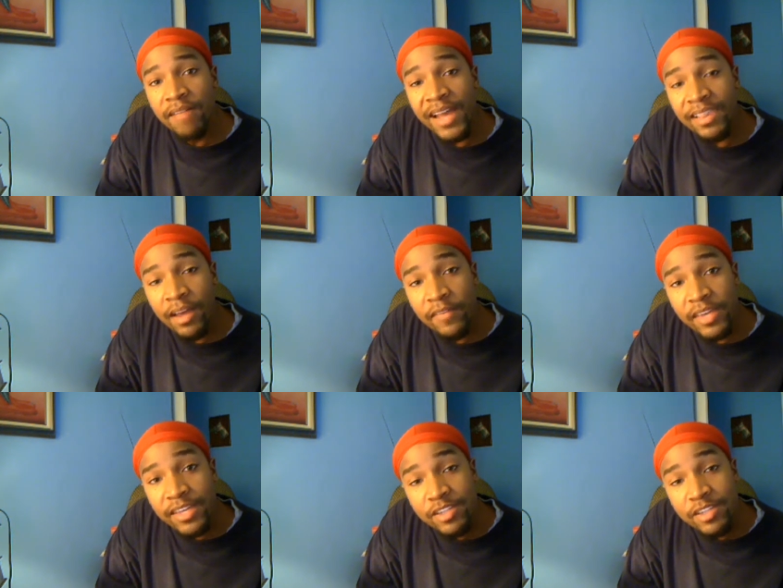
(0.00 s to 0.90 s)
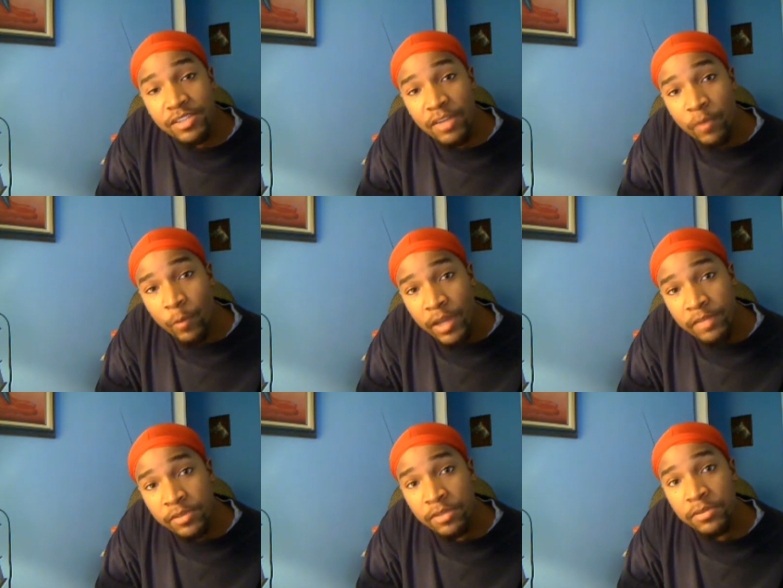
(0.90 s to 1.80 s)
I love each and every one
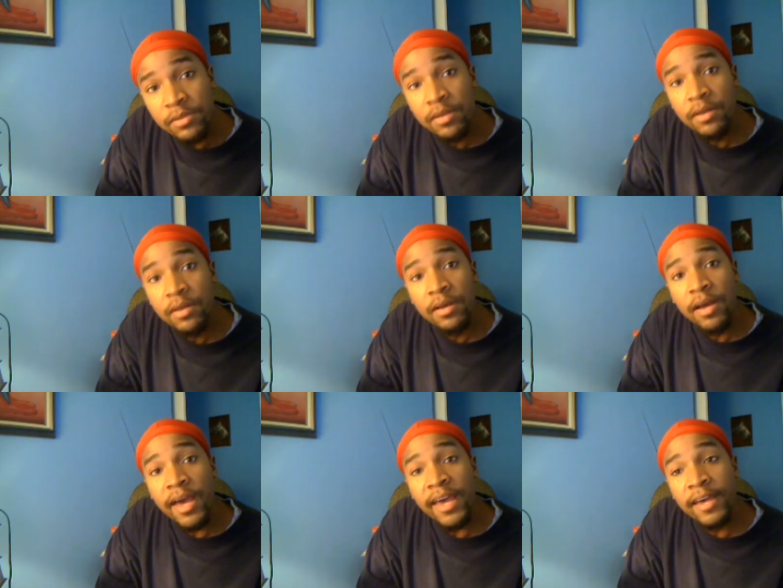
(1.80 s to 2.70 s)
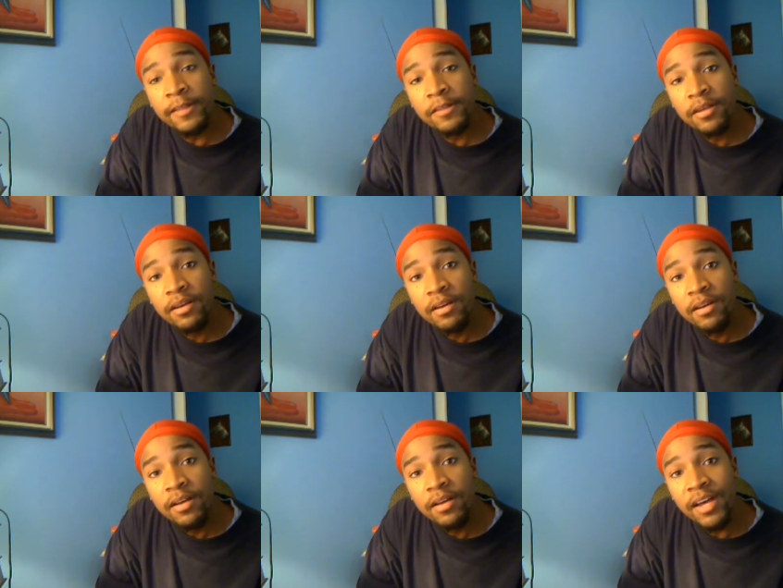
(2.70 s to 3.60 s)
of you and
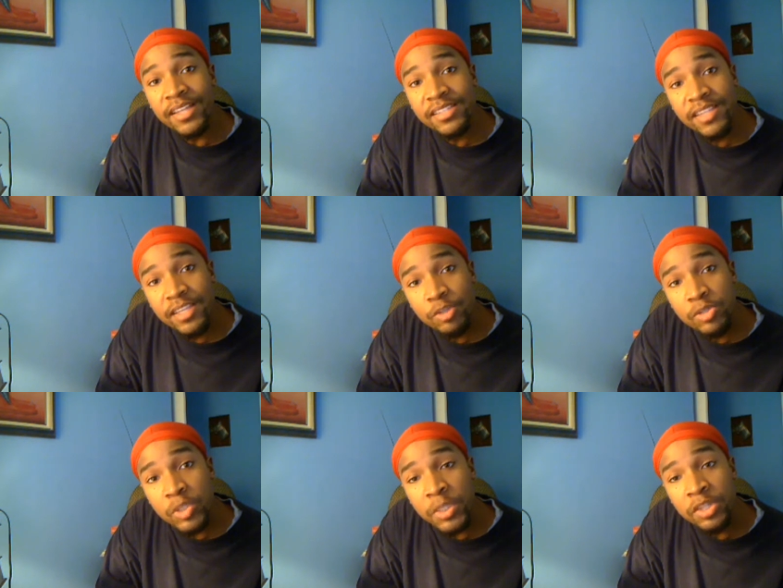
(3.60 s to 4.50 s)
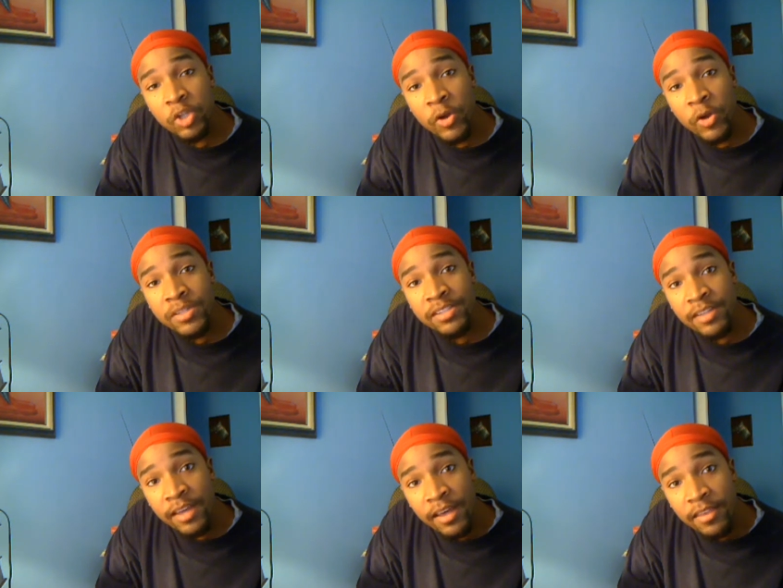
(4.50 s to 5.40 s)
Continue in the to endure to
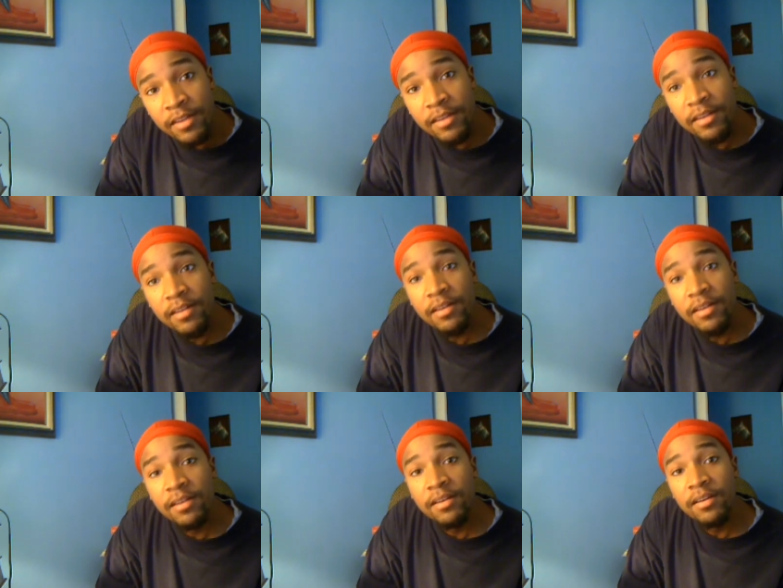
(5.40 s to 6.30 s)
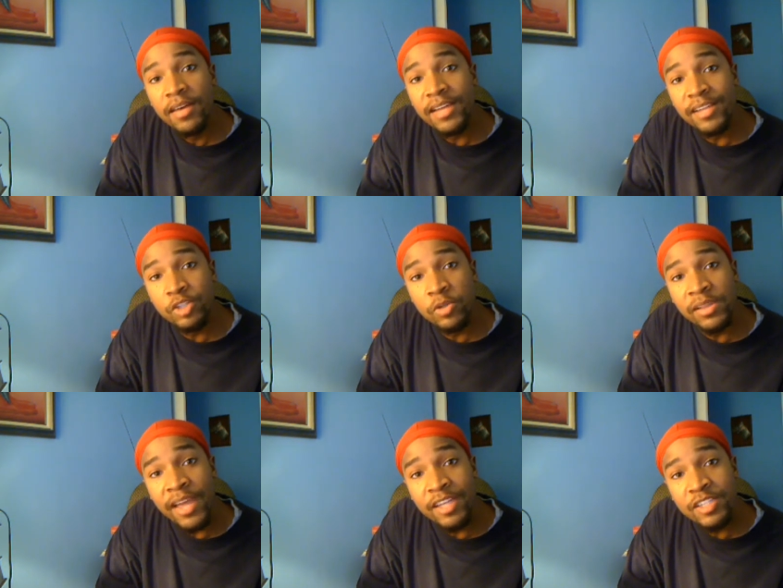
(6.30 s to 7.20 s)
the end, exists a wounded and let
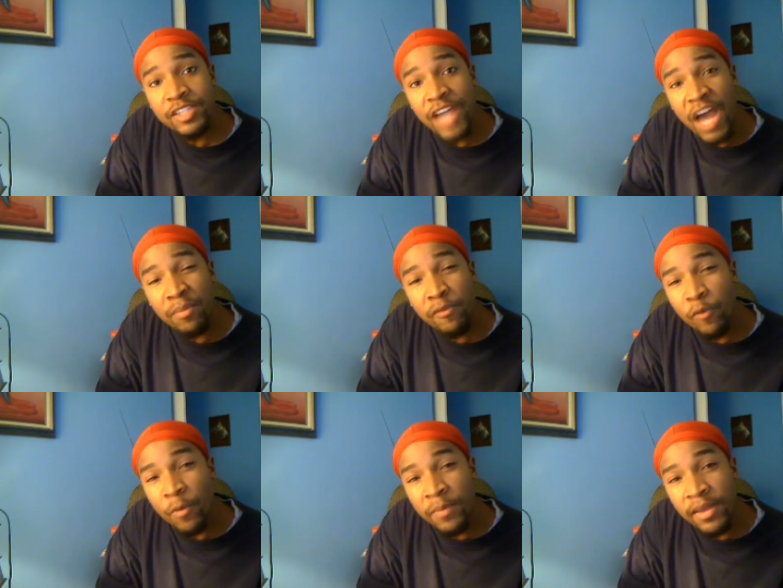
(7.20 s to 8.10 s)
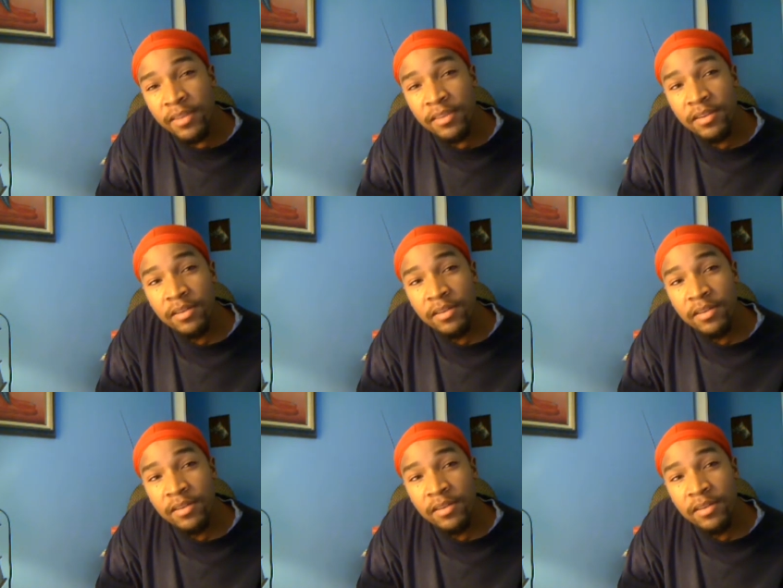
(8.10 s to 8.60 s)
your light shine before men,